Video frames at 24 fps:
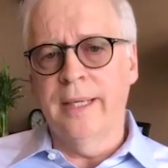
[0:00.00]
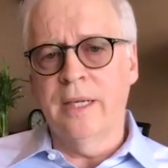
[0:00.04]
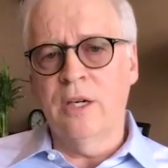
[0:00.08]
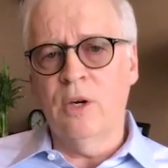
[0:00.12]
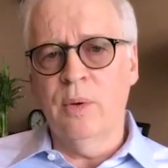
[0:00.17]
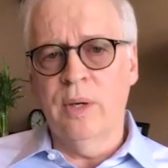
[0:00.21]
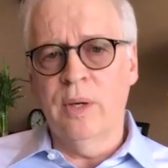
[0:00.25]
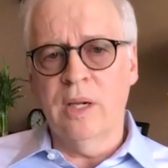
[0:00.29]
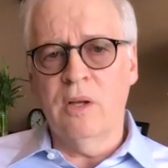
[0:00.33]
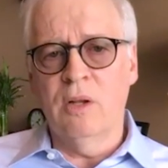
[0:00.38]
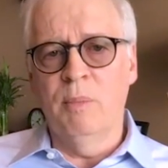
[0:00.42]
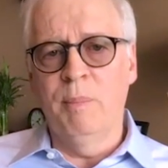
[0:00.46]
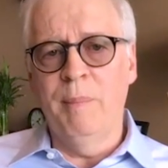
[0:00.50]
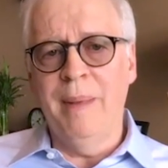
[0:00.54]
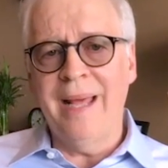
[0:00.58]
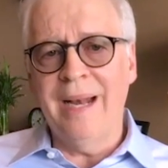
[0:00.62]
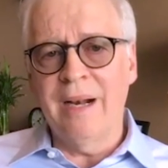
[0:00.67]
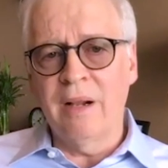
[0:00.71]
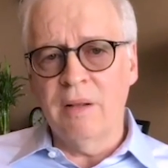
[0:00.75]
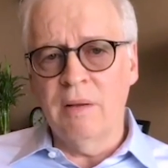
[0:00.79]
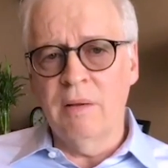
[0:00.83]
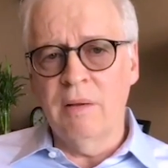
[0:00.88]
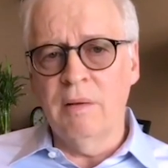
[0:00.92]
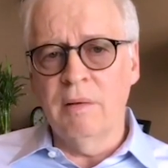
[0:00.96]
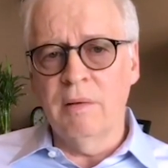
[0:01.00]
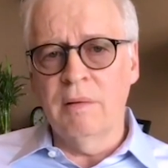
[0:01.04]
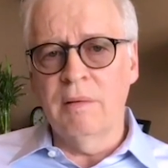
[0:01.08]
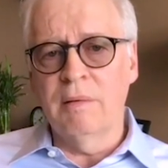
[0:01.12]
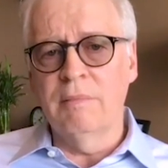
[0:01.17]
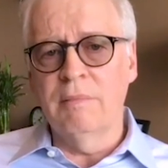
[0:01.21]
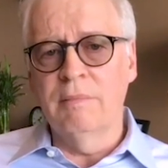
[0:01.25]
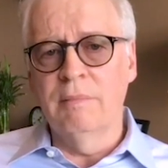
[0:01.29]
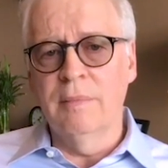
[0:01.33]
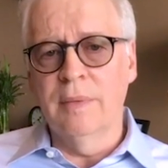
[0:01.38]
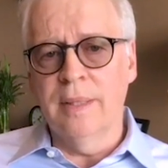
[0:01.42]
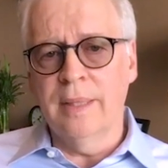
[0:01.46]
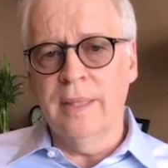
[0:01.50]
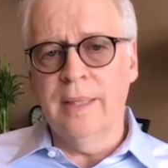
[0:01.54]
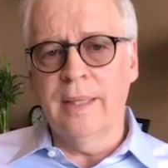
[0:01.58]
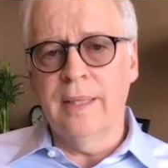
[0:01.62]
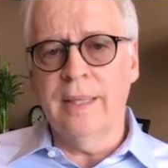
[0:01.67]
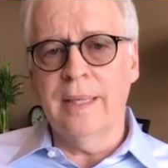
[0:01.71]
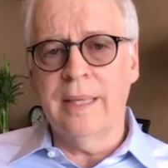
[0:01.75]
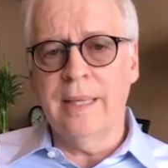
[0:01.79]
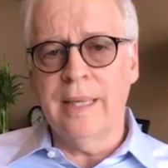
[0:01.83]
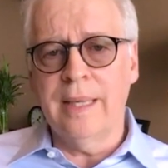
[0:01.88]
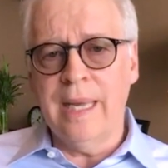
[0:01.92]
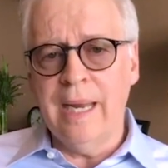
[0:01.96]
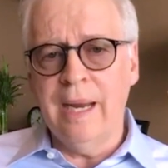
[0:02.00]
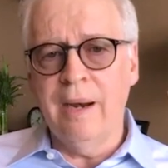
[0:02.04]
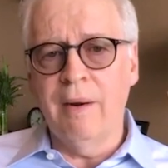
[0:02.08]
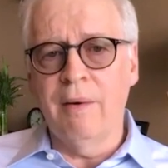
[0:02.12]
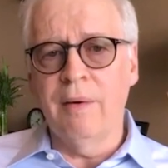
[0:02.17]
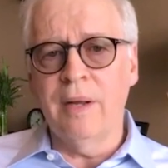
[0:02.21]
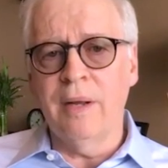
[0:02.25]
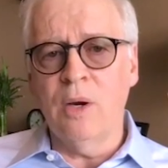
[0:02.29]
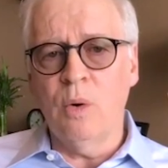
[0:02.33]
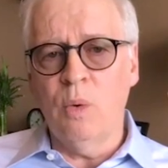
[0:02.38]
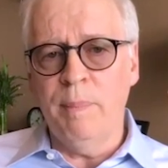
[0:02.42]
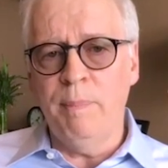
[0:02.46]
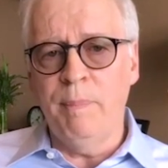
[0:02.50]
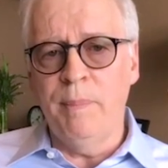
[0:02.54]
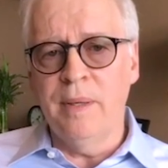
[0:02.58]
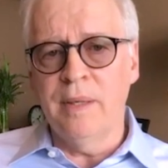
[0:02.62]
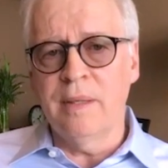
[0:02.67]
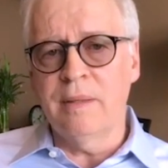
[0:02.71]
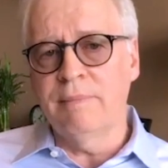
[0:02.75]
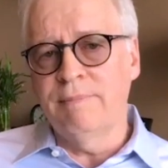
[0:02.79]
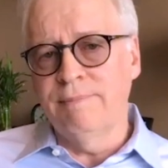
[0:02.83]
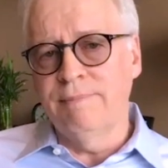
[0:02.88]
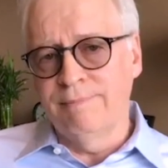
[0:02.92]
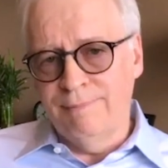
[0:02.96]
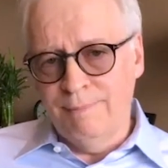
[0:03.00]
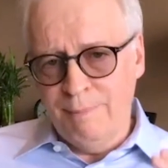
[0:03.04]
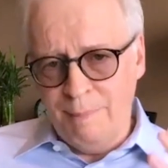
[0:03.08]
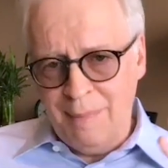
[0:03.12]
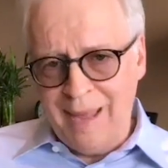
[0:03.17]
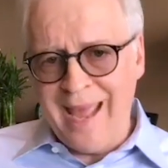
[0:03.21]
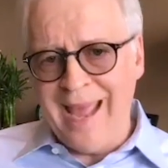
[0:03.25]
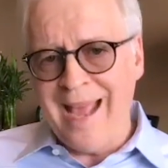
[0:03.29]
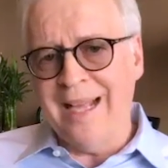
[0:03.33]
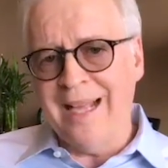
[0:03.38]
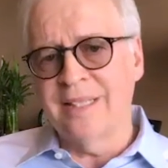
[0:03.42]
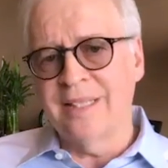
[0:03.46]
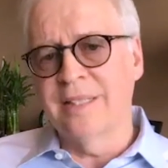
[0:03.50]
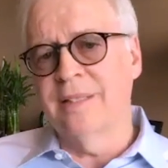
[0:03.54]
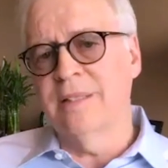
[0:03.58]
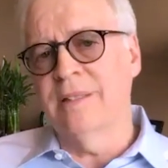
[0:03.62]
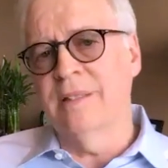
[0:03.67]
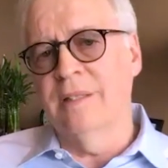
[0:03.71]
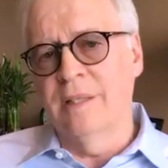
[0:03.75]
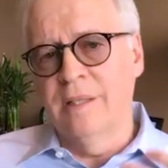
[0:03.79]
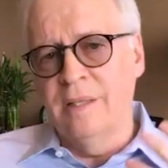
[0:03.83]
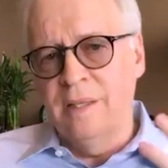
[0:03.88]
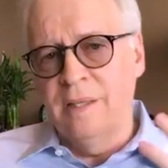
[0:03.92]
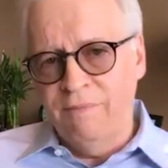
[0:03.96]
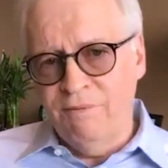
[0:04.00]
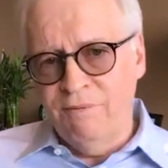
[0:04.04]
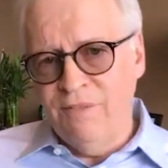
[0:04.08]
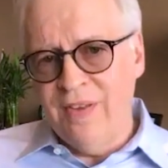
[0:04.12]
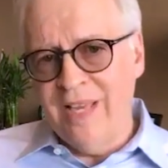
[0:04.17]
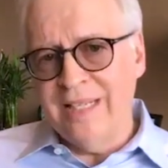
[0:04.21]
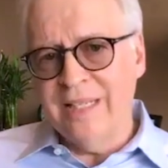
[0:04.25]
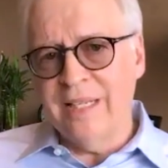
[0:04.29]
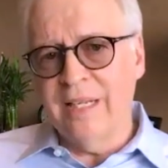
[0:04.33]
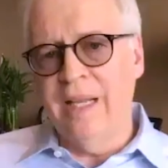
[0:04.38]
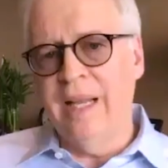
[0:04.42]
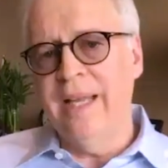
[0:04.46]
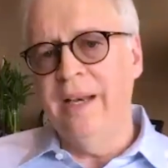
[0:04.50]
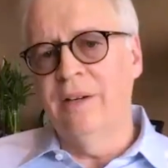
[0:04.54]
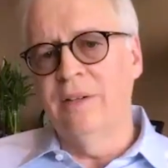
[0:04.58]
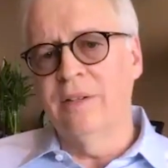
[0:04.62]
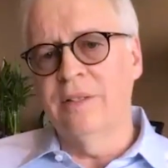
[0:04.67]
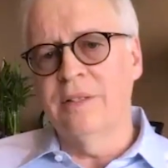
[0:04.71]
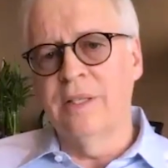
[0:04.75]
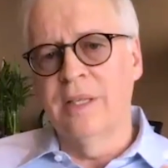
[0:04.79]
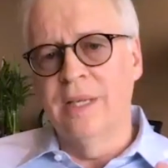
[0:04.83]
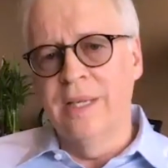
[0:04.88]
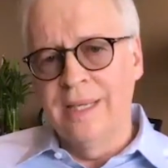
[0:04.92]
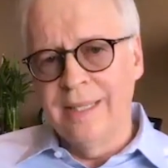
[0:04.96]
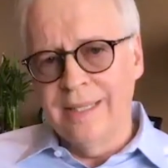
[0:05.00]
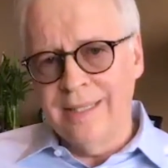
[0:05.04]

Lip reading: critical medical care equipment, masks, ventilators,